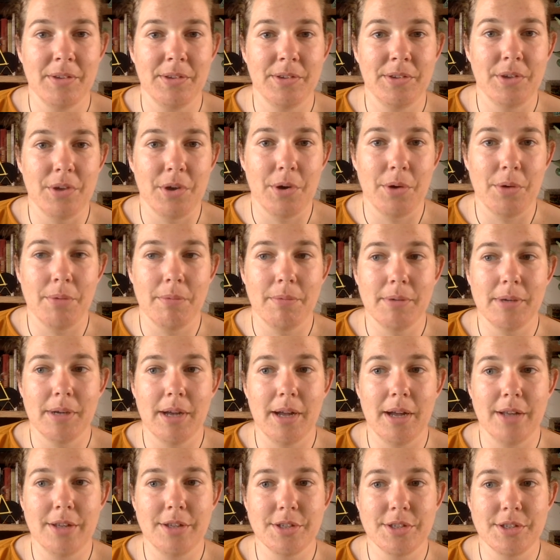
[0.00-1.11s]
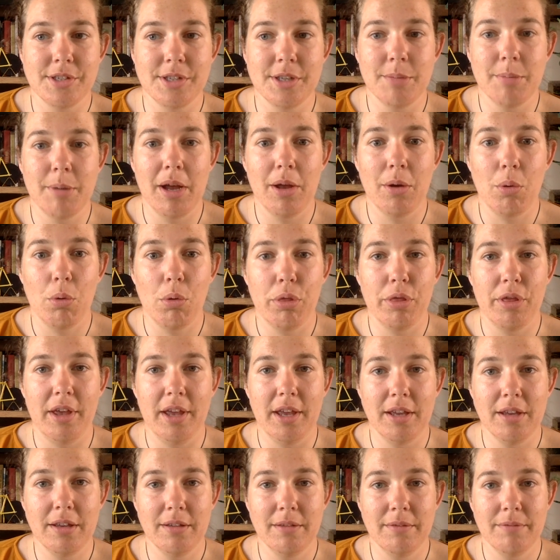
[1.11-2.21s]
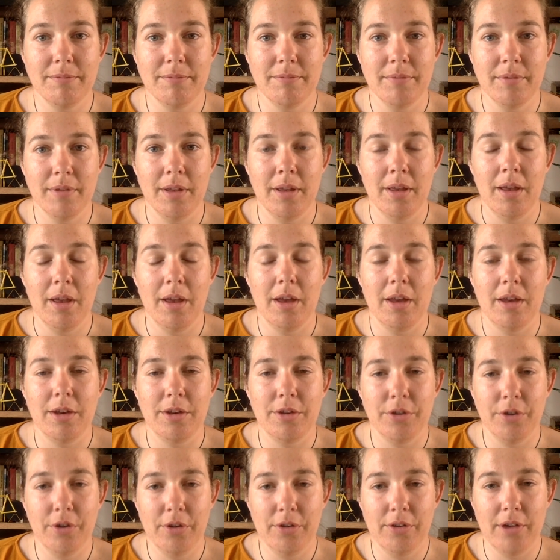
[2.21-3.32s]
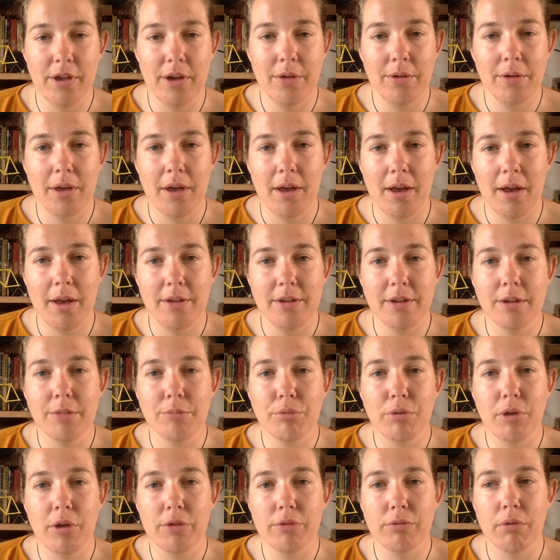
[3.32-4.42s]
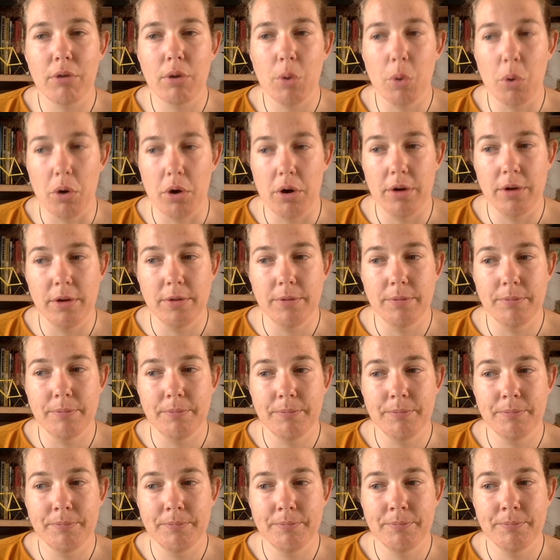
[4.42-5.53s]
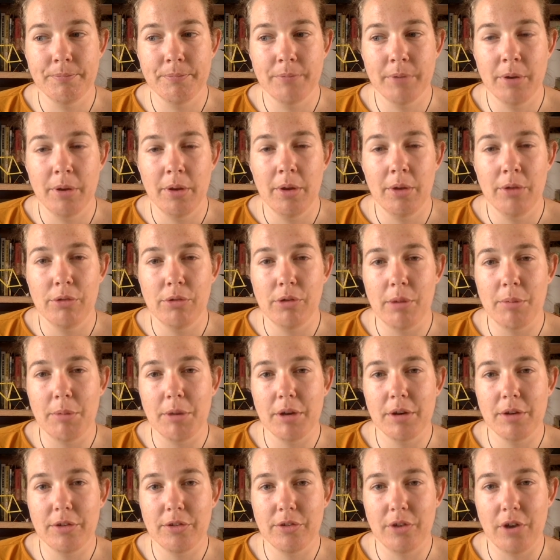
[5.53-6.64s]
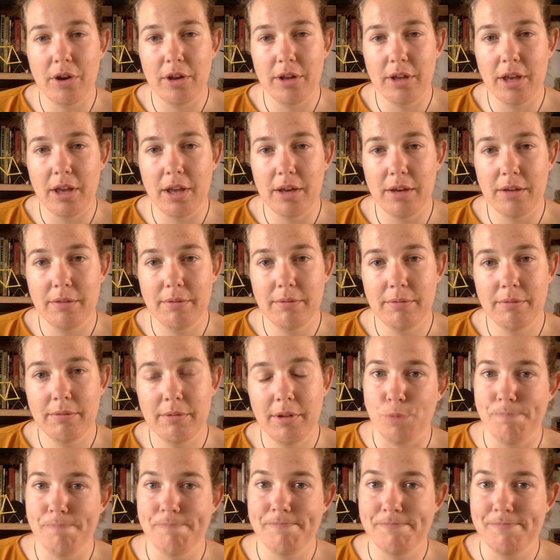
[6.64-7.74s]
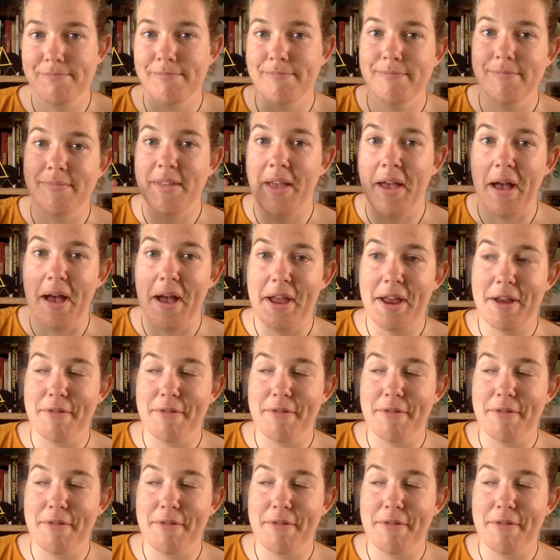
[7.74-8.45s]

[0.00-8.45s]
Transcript: So I just did my whole thing, and it turns out I didn't press record. So I'm gonna start again. Hi